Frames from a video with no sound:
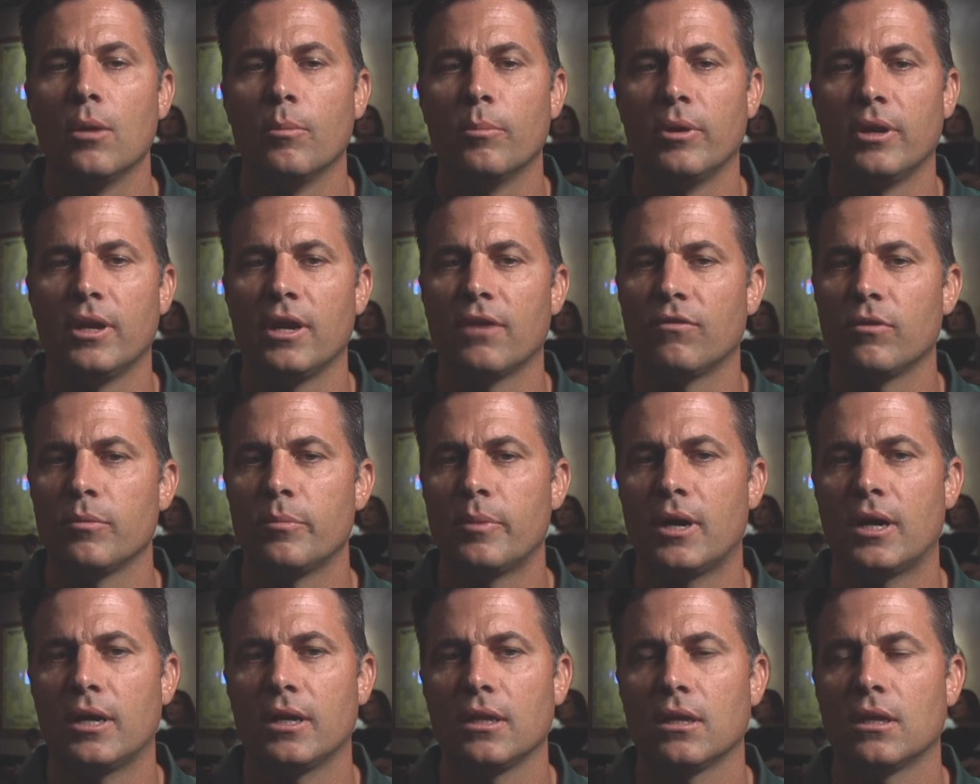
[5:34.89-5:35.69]
But
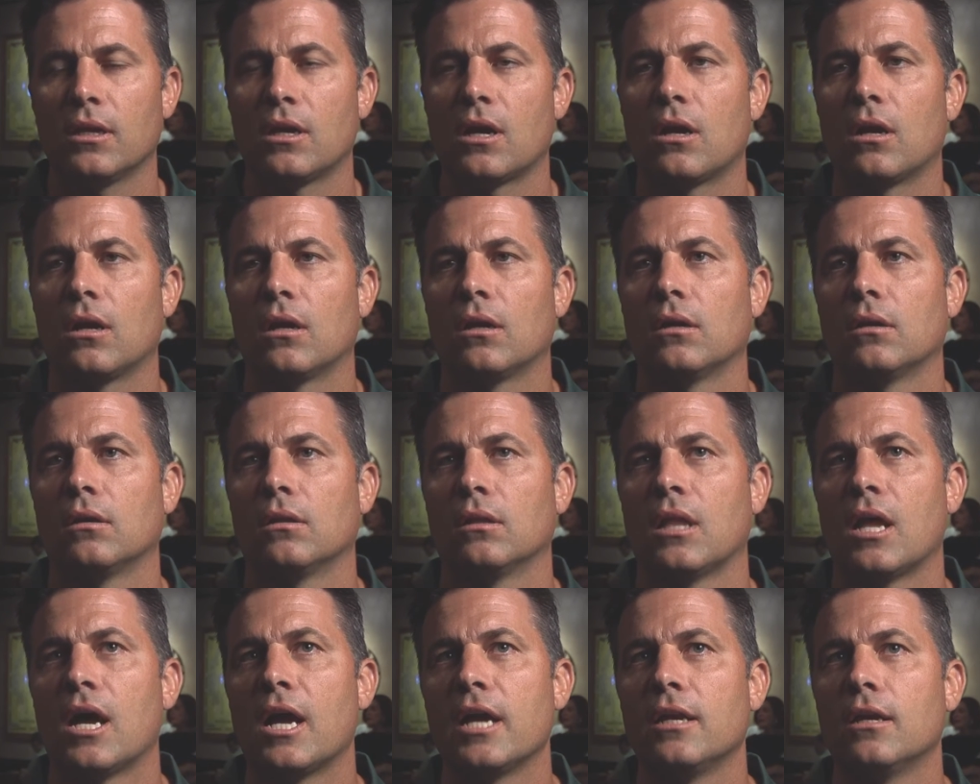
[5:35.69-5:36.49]
everybody in our
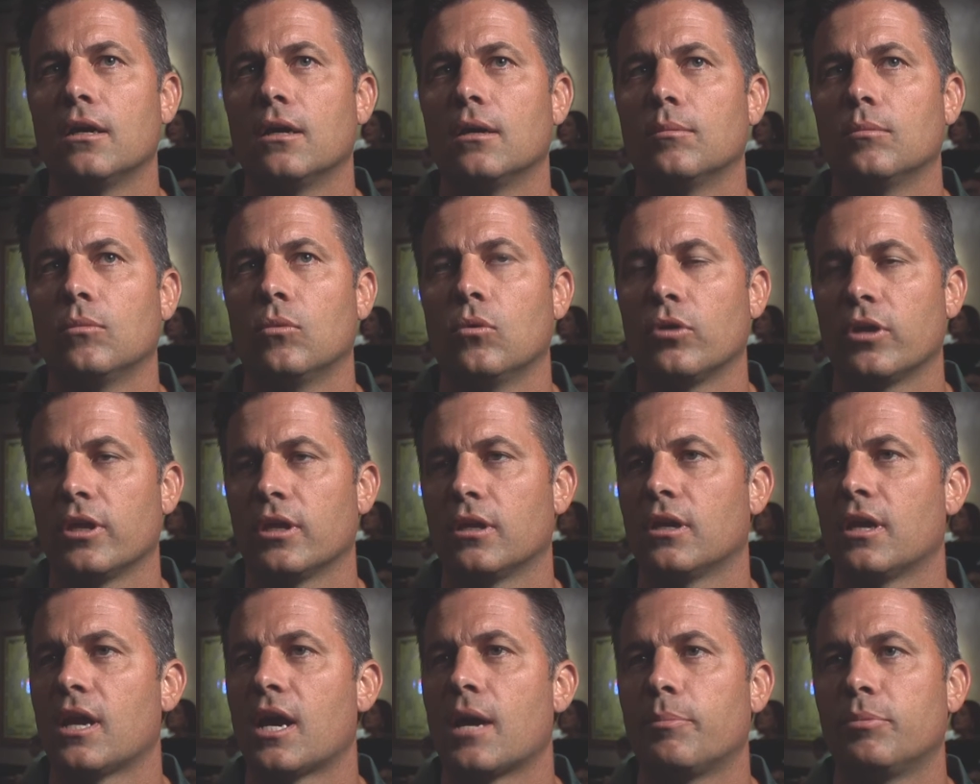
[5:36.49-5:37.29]
lineup will
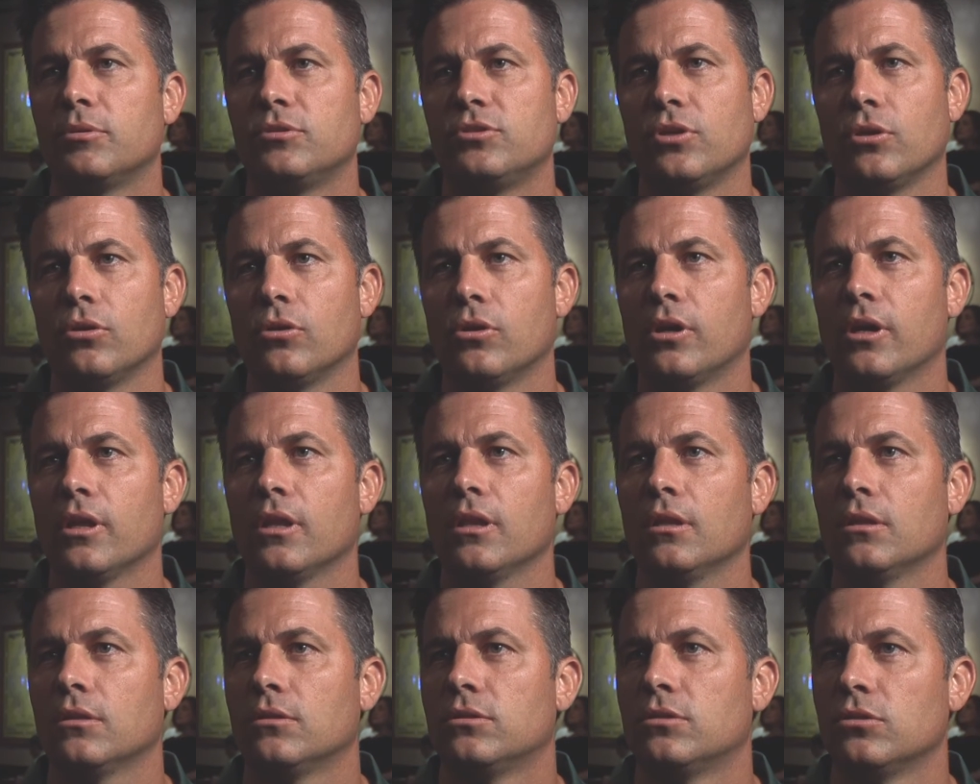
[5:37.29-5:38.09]
get an
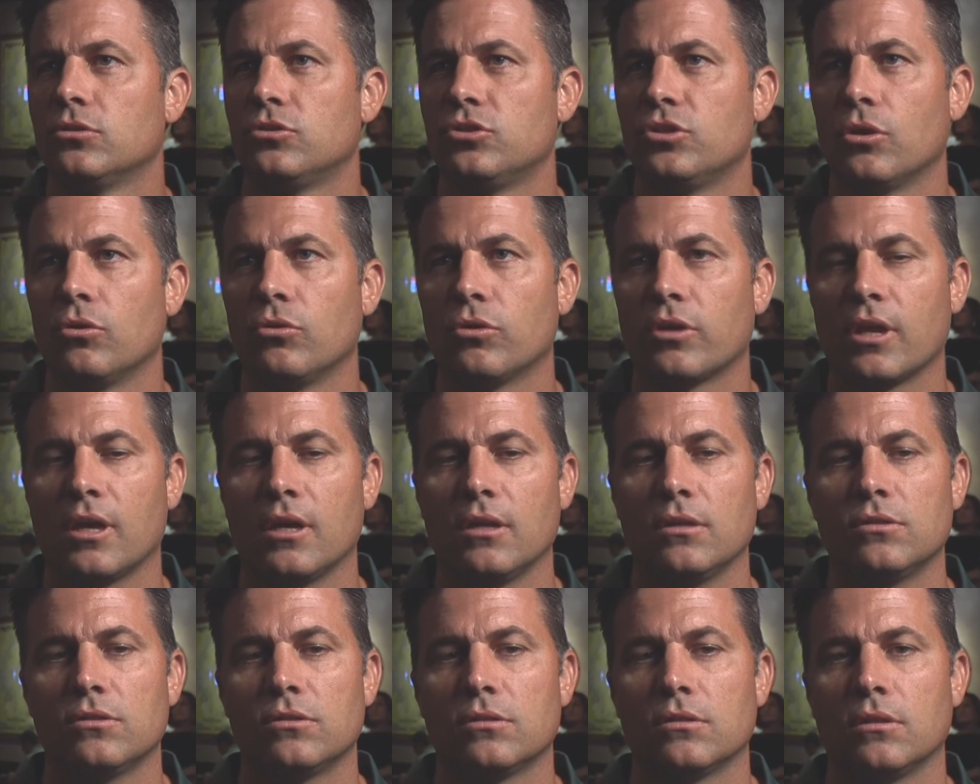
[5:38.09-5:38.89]
opportunity to
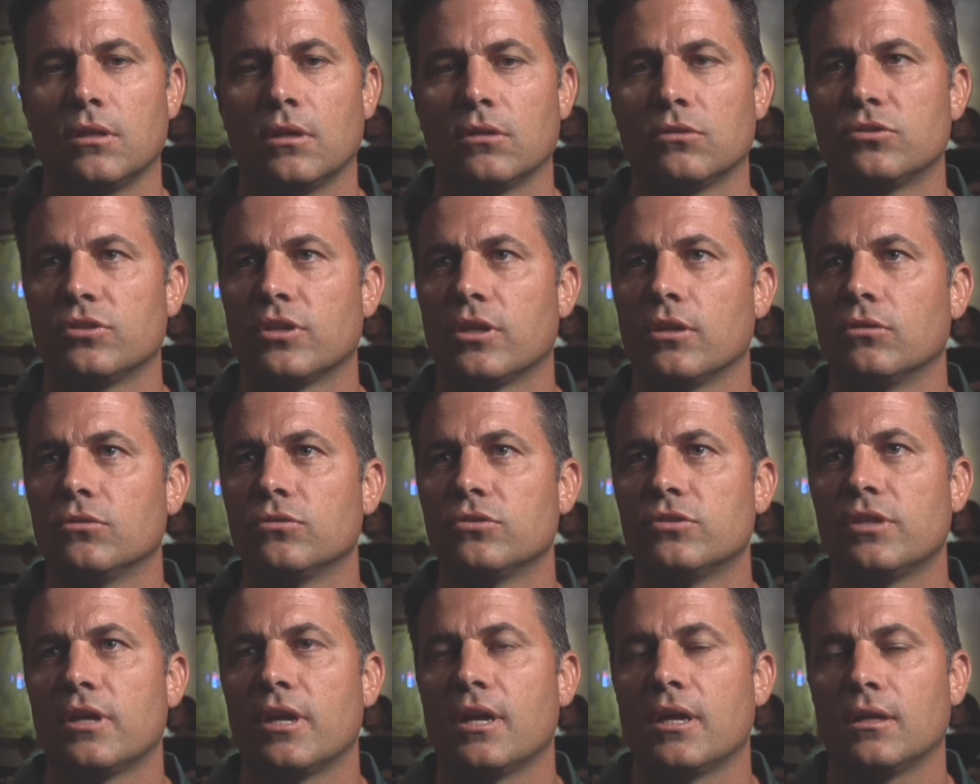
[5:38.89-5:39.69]
showcase their skill
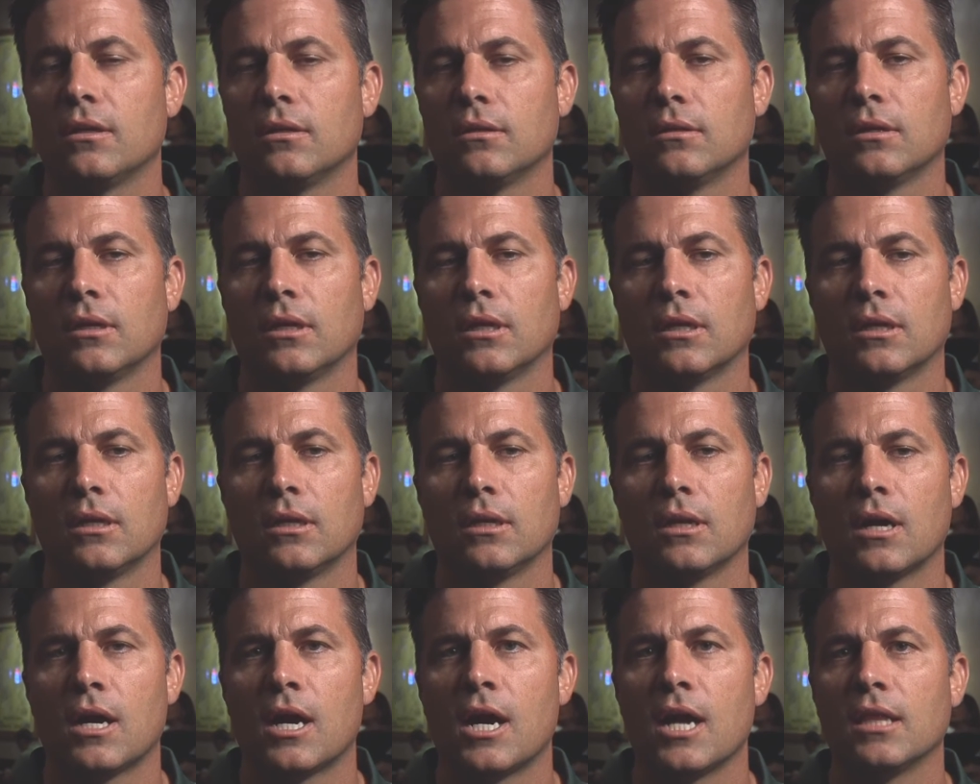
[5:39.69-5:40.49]
set
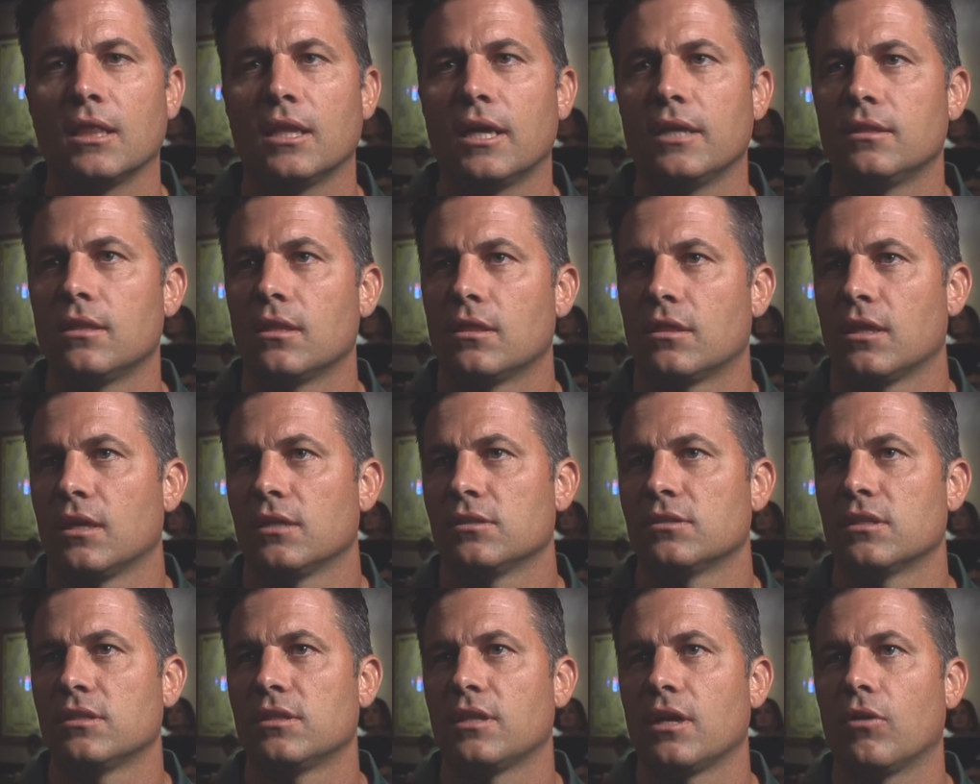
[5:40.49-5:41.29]
and highlight the
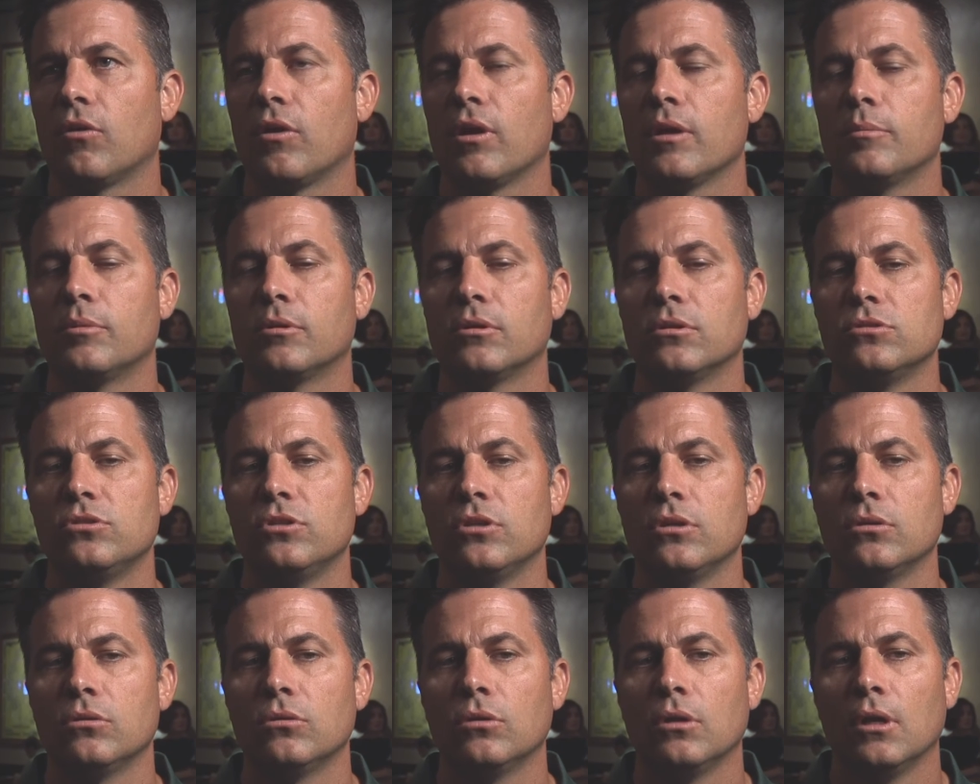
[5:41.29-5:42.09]
things that they're able to
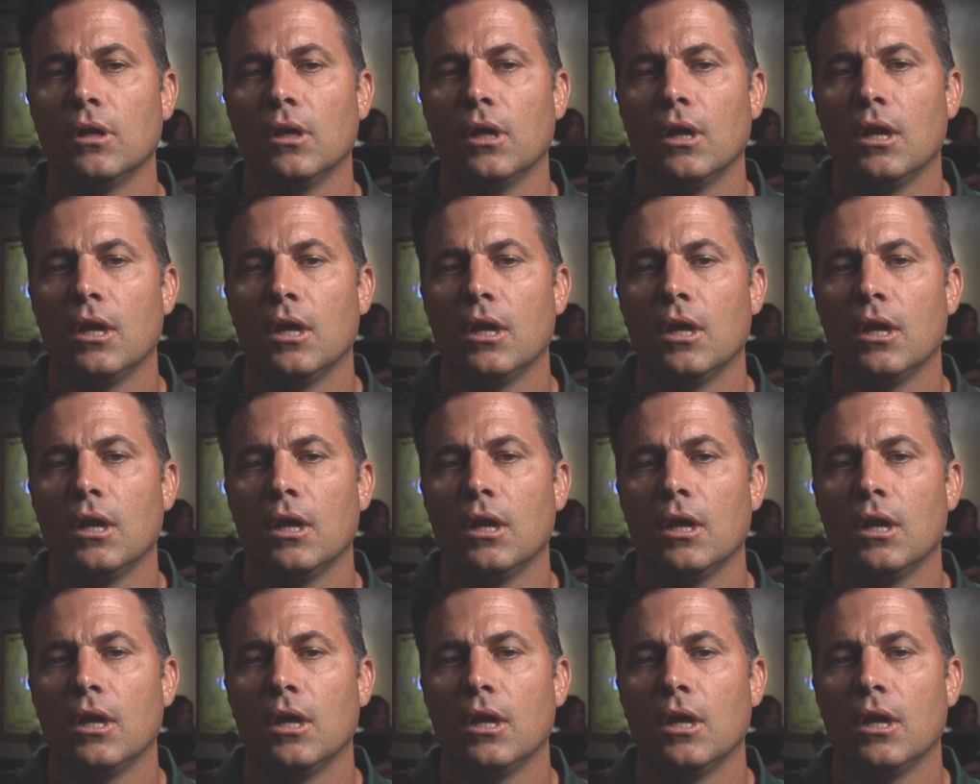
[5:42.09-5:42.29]
do.